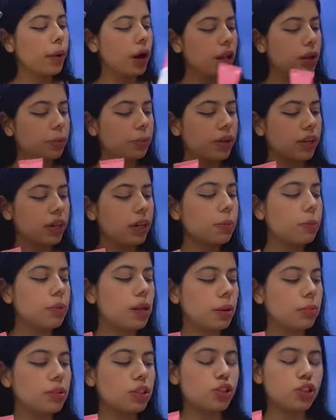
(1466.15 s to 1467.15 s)
Mulberry
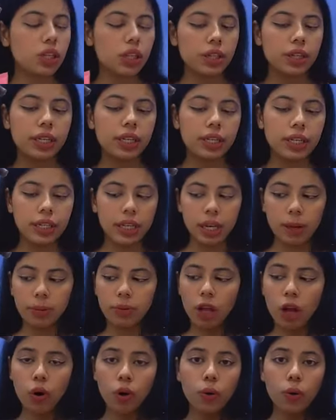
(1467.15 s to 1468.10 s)
Blemish Clearing Cream.